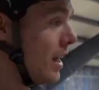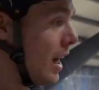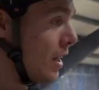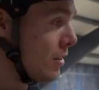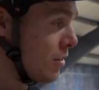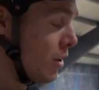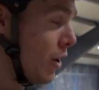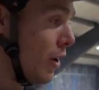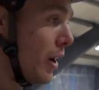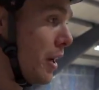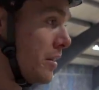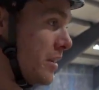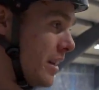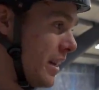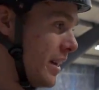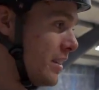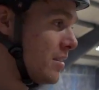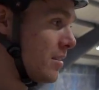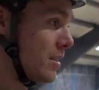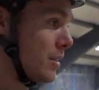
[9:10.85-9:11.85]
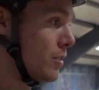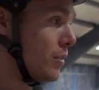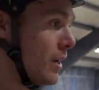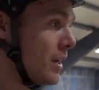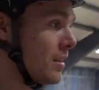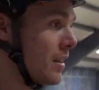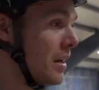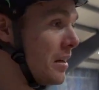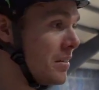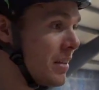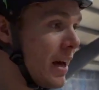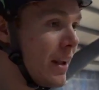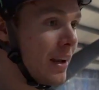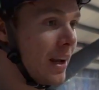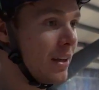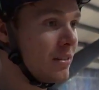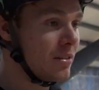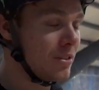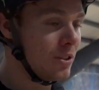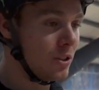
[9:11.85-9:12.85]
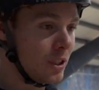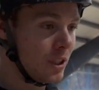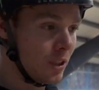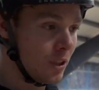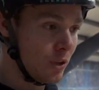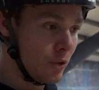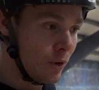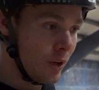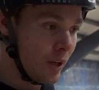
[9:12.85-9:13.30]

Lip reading: Unturn is a trick that is endless. You can do